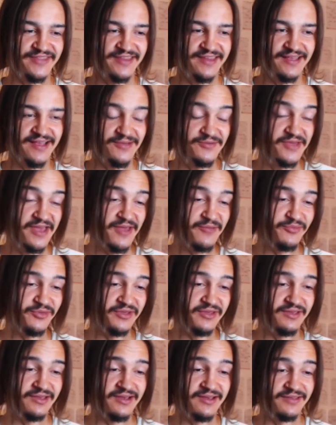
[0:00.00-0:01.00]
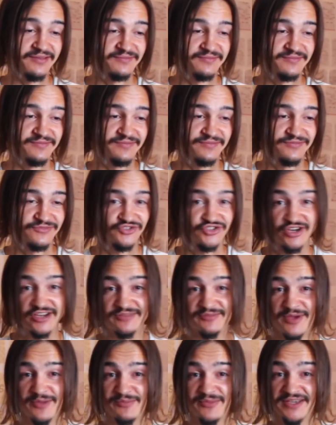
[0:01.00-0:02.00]
I'm happy I tried
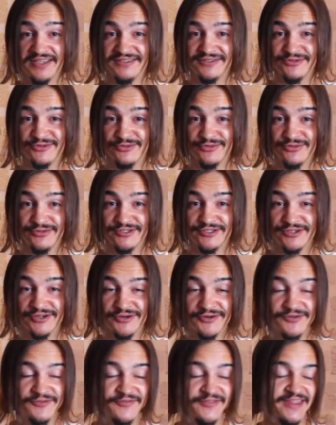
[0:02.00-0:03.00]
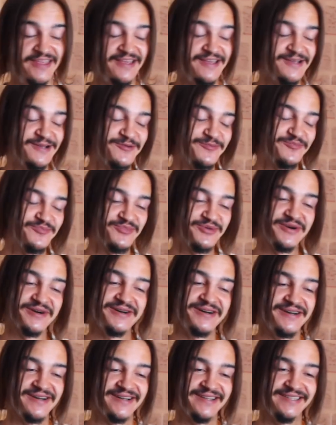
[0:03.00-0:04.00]
my best to do so.
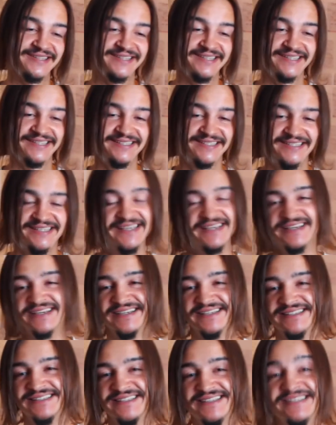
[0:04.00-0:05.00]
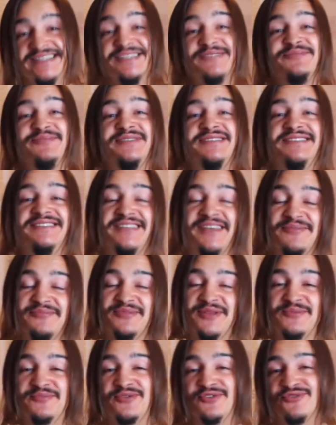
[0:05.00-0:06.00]
But yeah, this has been step
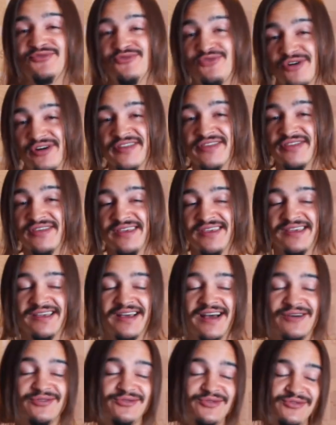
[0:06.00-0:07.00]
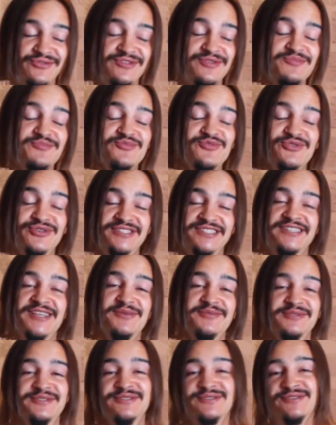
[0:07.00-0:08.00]
number 40 out of the book
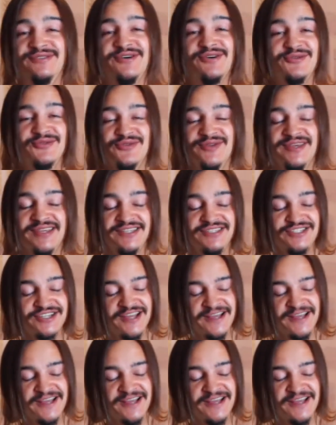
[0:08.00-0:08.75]
Steps to Knowledge.